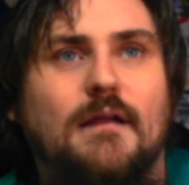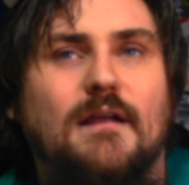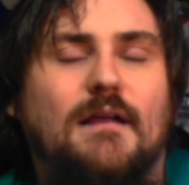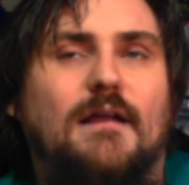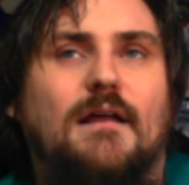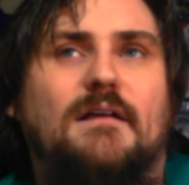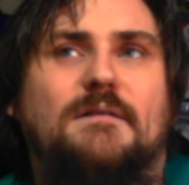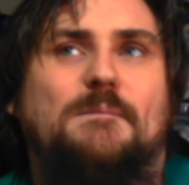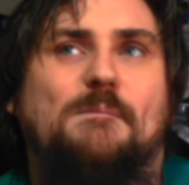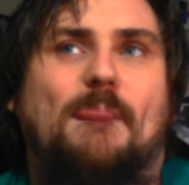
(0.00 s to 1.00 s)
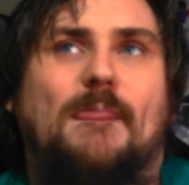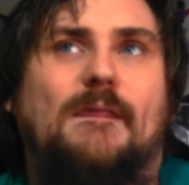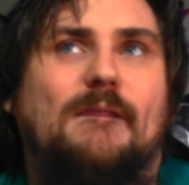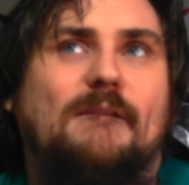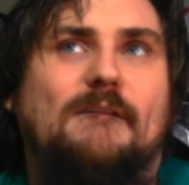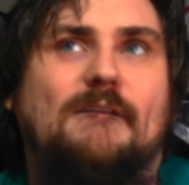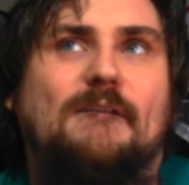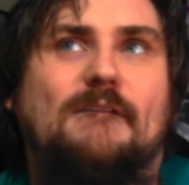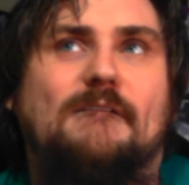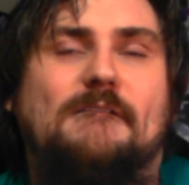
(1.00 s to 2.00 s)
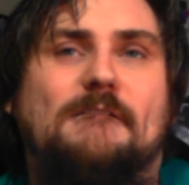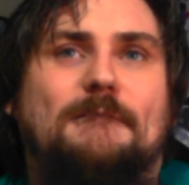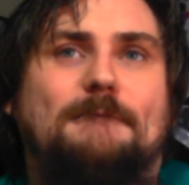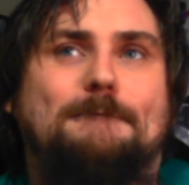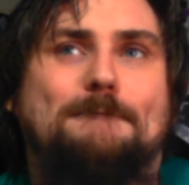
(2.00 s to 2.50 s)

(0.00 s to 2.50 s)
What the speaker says: [no speech]